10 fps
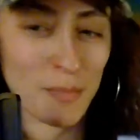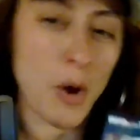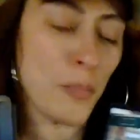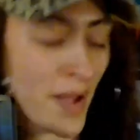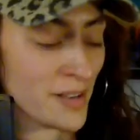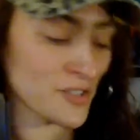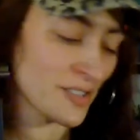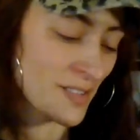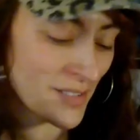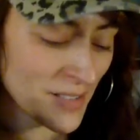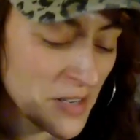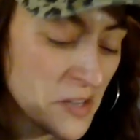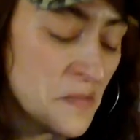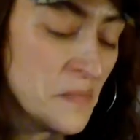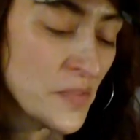Mo patience.
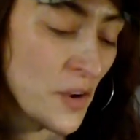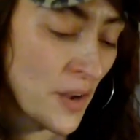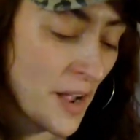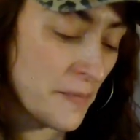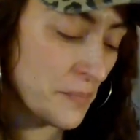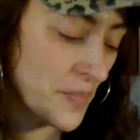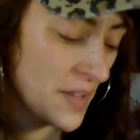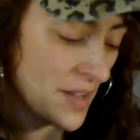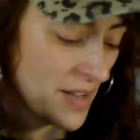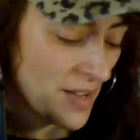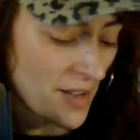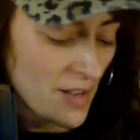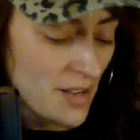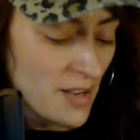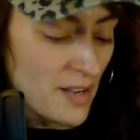Okay.
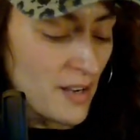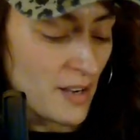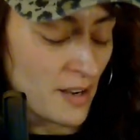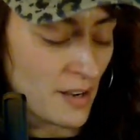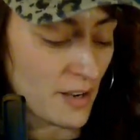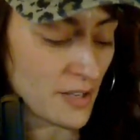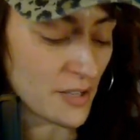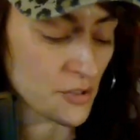Oh, so